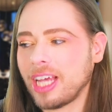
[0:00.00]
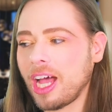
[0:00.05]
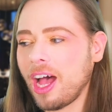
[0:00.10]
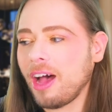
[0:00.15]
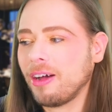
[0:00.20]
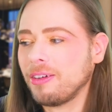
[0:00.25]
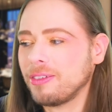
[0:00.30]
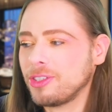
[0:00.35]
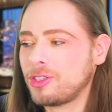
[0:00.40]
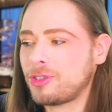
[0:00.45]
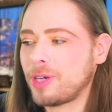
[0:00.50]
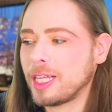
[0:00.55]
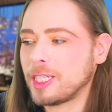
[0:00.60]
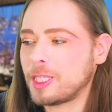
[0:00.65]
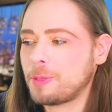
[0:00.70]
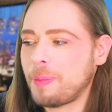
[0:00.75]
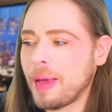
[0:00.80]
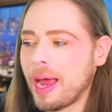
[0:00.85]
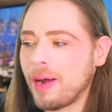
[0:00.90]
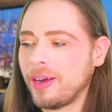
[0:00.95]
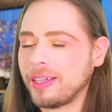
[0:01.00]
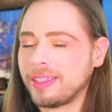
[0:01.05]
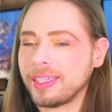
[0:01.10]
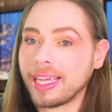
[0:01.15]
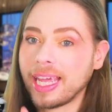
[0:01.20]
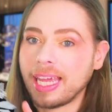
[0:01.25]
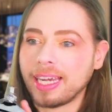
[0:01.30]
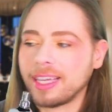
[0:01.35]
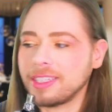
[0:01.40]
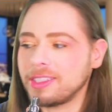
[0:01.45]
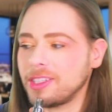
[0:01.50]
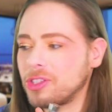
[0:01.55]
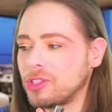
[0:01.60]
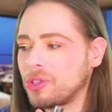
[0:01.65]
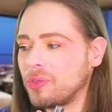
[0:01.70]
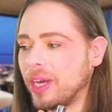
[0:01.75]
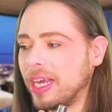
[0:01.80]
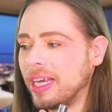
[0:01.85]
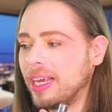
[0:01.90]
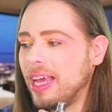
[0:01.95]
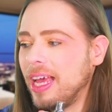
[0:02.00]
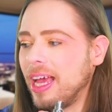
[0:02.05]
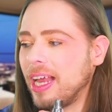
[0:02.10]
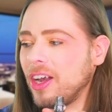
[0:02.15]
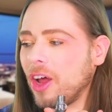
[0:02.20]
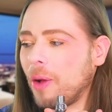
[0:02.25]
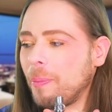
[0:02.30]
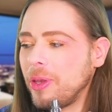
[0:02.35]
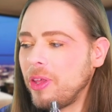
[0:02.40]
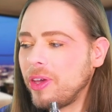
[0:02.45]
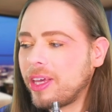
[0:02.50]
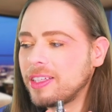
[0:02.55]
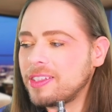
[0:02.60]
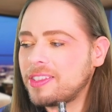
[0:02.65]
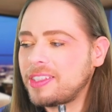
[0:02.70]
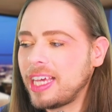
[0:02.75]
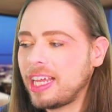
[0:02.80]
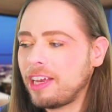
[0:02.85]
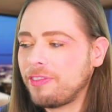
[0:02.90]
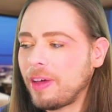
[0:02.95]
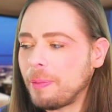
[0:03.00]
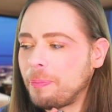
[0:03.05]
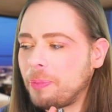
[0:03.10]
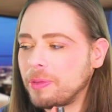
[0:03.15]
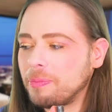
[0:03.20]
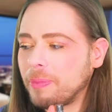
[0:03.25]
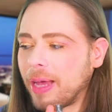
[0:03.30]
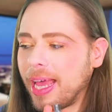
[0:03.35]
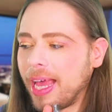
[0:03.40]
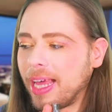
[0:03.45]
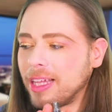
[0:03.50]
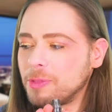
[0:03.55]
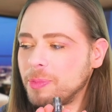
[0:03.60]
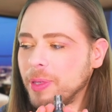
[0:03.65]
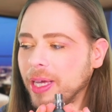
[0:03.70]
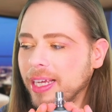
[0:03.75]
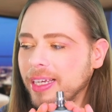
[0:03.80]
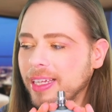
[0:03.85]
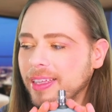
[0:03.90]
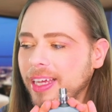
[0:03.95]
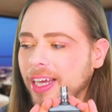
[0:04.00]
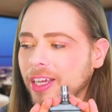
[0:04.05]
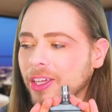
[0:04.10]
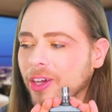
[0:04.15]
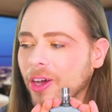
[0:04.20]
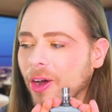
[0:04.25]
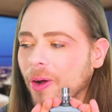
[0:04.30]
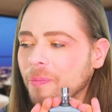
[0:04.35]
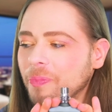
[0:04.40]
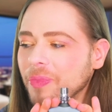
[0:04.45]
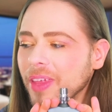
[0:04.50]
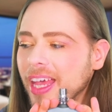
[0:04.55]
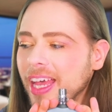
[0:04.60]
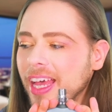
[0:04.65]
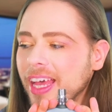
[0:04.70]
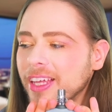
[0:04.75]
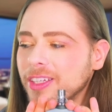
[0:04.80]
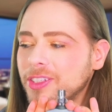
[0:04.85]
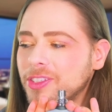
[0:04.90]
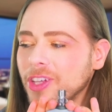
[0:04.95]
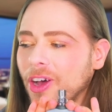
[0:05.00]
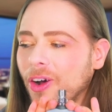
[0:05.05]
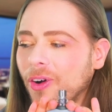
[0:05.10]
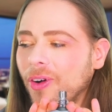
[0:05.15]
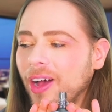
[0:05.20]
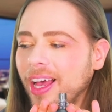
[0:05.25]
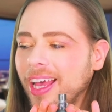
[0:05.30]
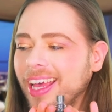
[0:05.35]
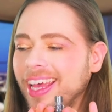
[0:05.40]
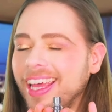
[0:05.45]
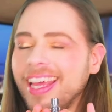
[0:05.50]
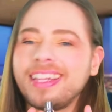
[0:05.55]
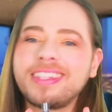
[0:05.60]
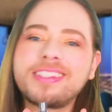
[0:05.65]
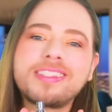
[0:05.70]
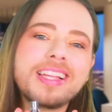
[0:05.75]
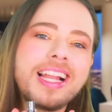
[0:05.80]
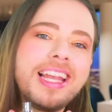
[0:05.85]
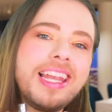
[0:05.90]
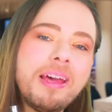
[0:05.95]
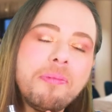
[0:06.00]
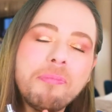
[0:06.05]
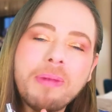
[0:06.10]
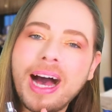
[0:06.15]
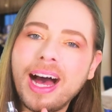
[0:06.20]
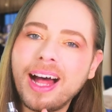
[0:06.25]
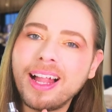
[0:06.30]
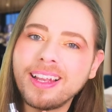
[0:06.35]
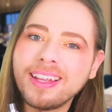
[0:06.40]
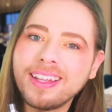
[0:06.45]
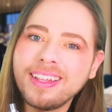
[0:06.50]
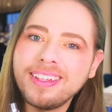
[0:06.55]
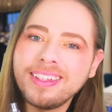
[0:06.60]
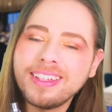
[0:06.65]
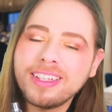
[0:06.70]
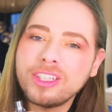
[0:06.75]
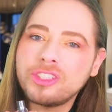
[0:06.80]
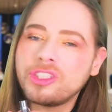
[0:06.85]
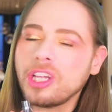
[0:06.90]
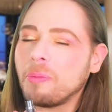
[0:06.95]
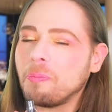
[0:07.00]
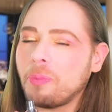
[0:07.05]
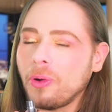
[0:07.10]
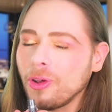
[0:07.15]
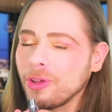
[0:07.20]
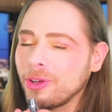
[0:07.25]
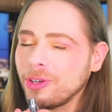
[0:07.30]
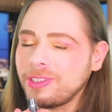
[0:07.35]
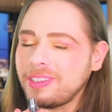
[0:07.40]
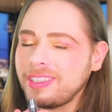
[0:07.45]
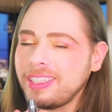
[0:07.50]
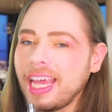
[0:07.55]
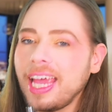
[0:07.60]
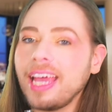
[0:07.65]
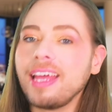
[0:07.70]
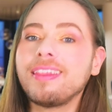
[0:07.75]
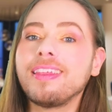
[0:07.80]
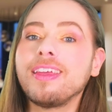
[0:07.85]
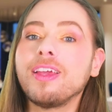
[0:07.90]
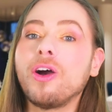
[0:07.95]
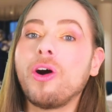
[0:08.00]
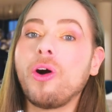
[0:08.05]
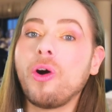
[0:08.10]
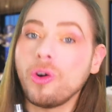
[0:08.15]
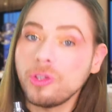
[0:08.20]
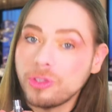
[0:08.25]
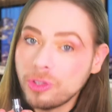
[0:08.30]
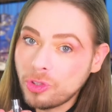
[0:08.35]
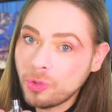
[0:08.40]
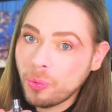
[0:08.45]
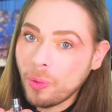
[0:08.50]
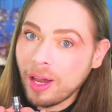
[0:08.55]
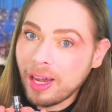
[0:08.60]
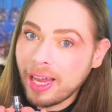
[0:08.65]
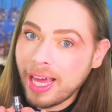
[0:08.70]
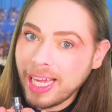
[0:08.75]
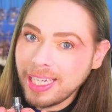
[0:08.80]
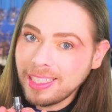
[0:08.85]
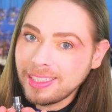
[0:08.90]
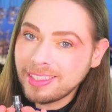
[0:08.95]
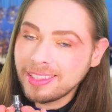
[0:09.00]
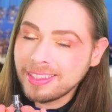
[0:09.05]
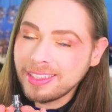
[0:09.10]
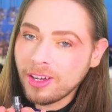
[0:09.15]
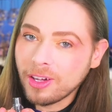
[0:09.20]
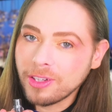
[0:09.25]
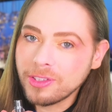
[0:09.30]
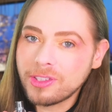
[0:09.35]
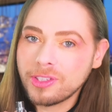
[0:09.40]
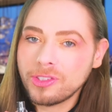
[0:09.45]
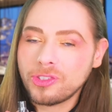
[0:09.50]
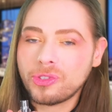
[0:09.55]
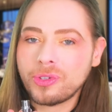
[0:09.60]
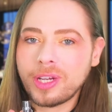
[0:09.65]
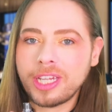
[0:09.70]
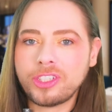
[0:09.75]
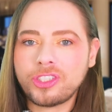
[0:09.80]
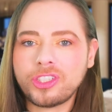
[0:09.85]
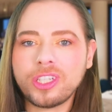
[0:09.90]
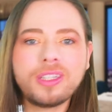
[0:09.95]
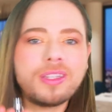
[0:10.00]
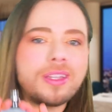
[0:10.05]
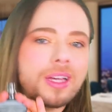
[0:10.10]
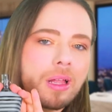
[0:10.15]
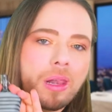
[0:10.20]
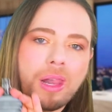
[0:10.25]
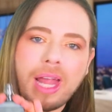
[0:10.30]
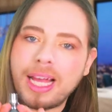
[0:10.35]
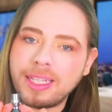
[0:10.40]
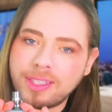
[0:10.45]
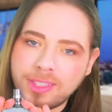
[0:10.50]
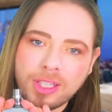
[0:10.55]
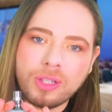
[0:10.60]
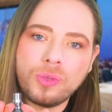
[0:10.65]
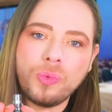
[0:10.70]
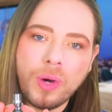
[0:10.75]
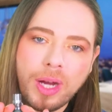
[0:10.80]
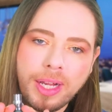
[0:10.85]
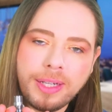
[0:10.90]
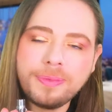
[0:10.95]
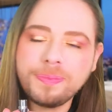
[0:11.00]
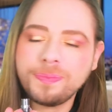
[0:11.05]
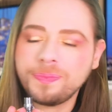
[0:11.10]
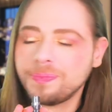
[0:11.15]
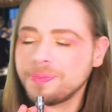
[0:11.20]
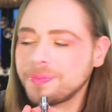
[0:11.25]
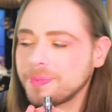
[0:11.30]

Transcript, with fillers: Ah, transparent again because it's green. No, but you can see it if I put my hands behind it. There you go. So eh, it's Le Male, Jean Paul Gaultier, the Eau de Toilette concentration, the classic one.